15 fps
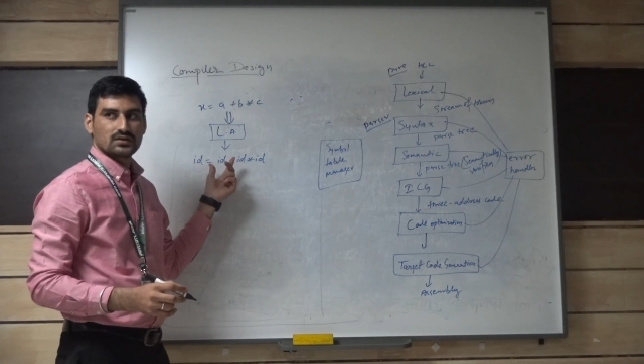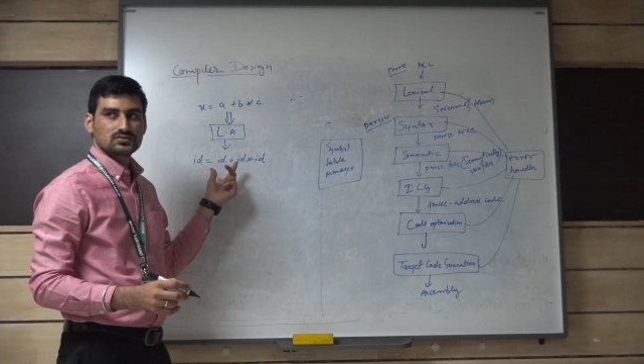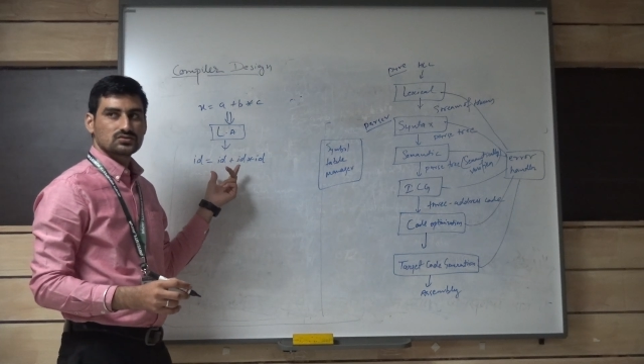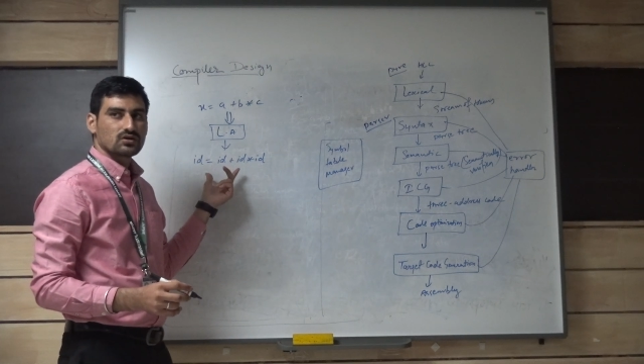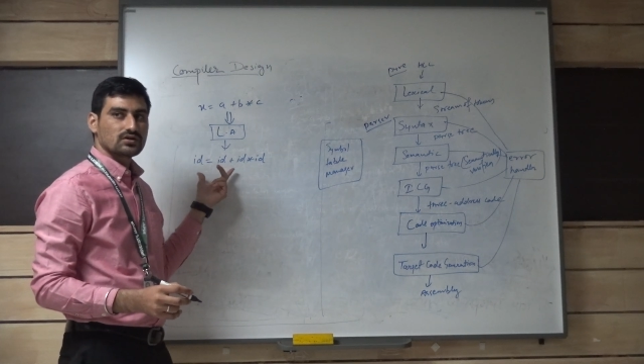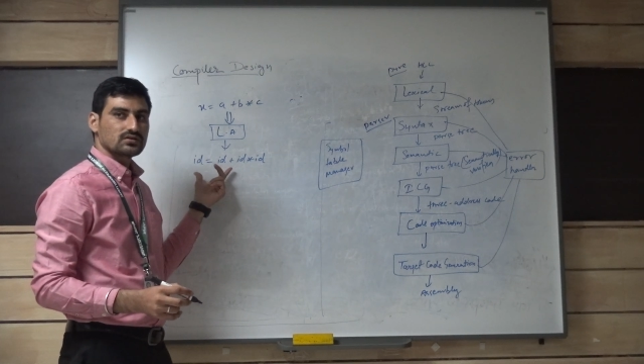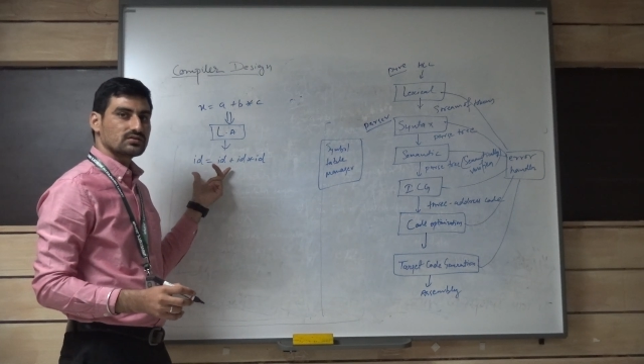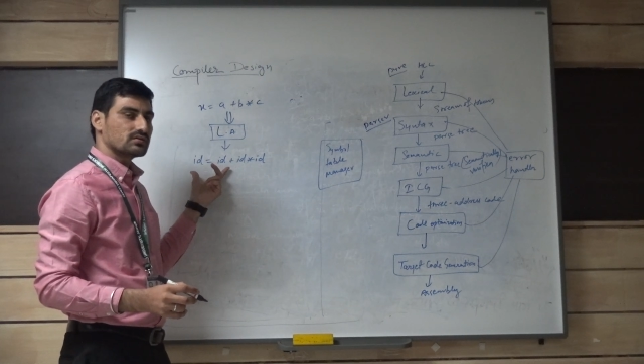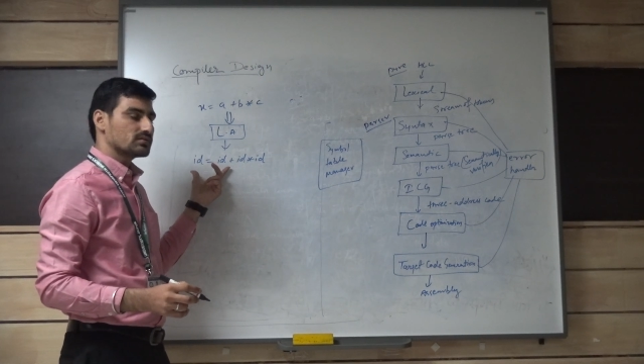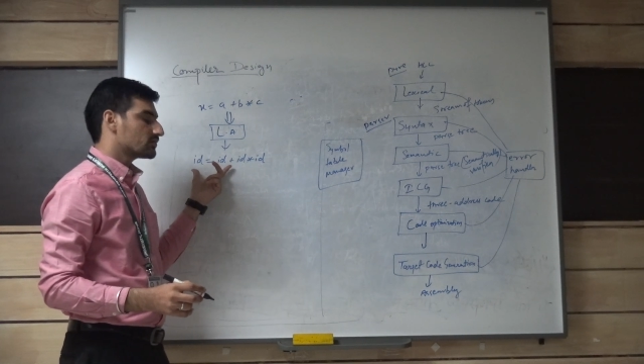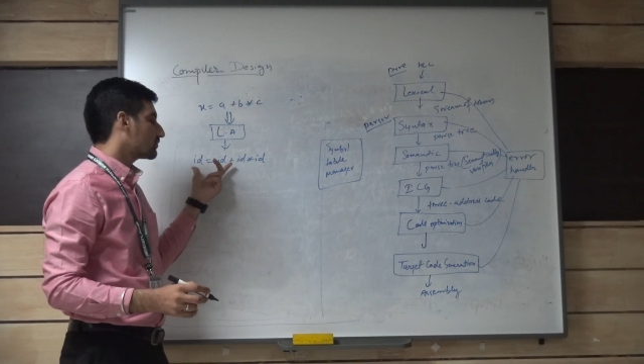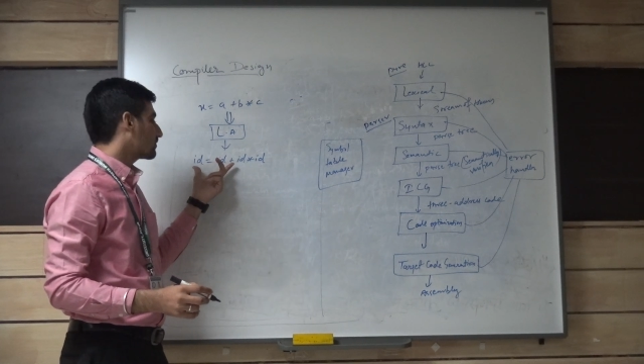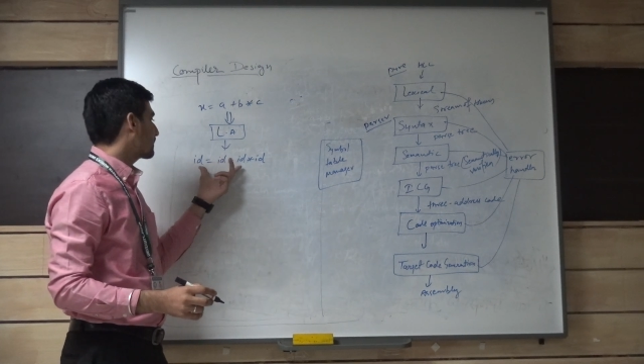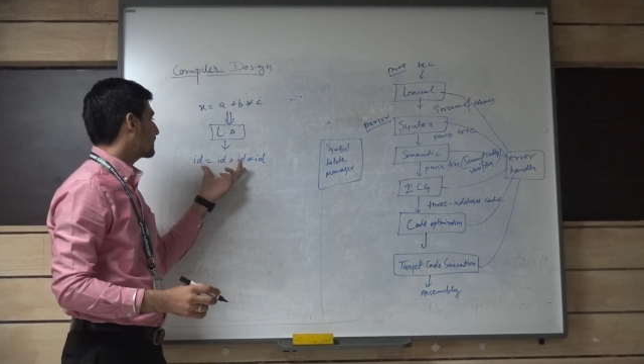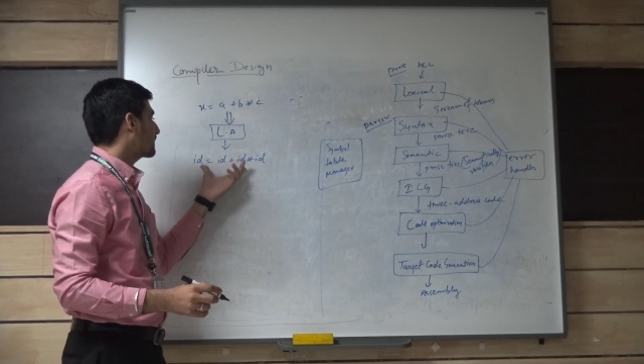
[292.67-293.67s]
So
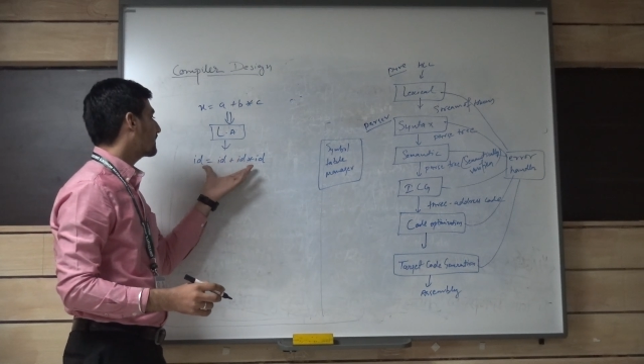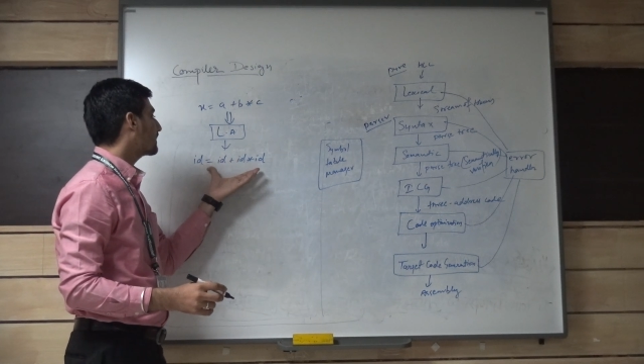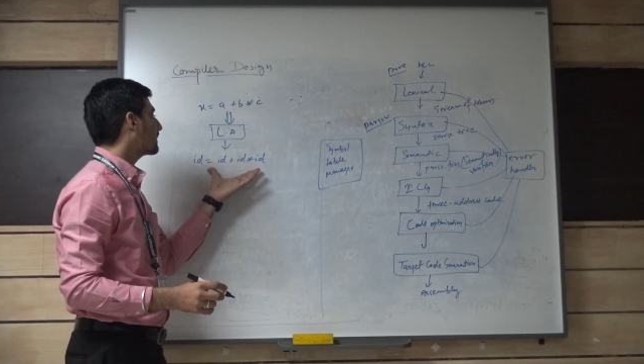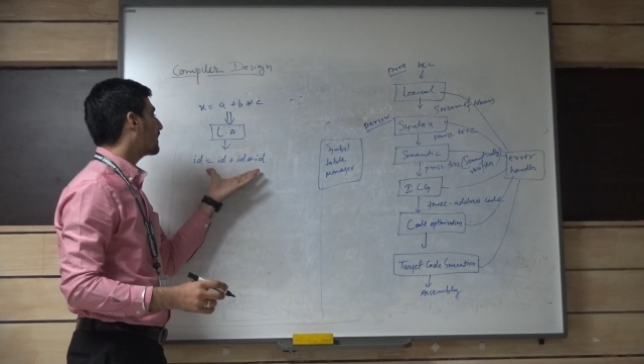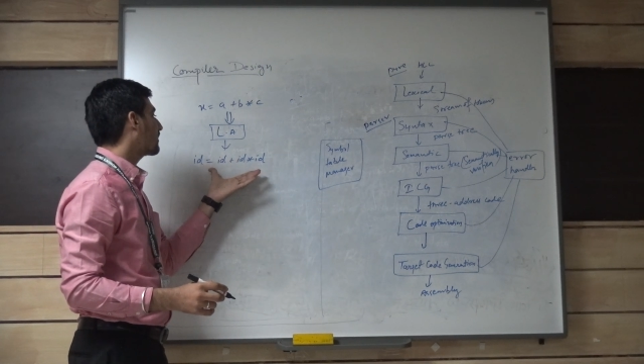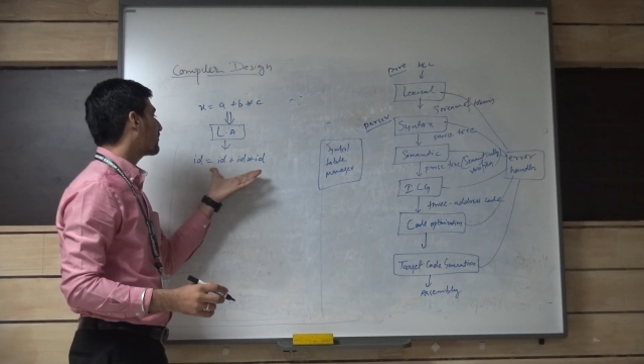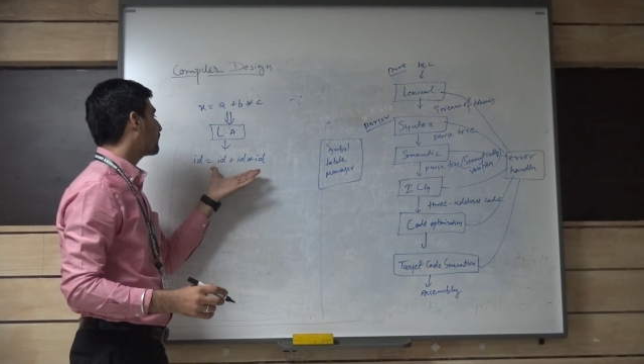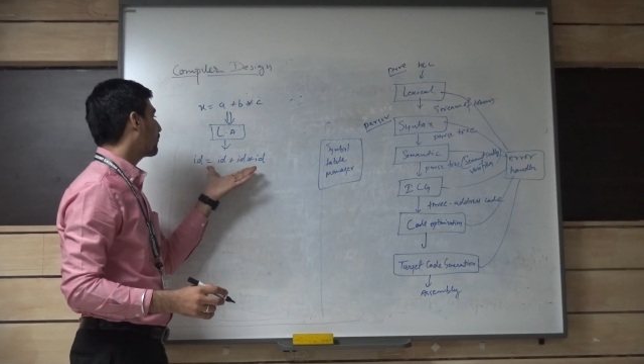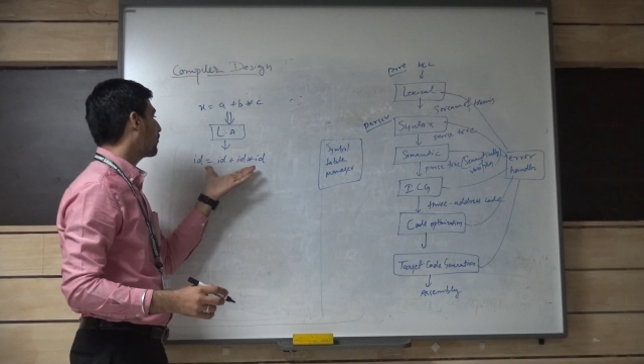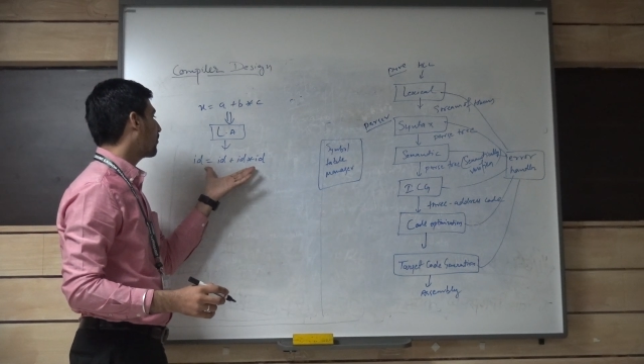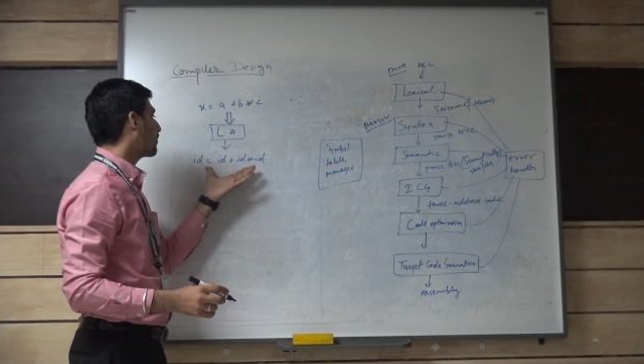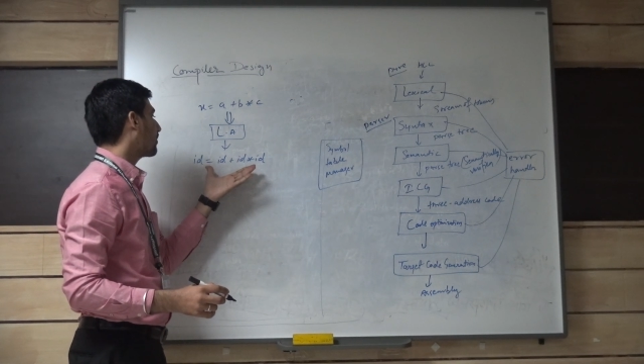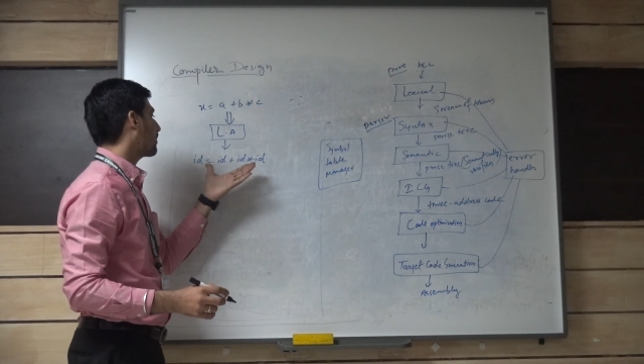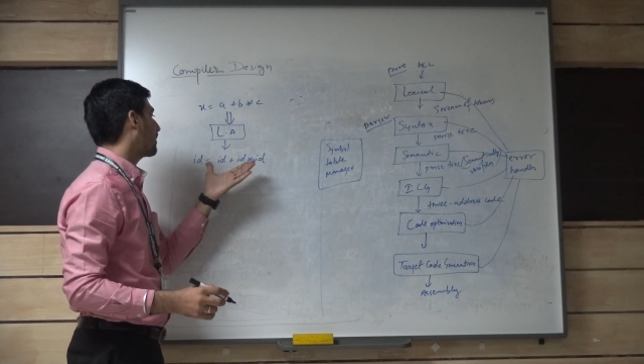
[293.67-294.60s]
here are 4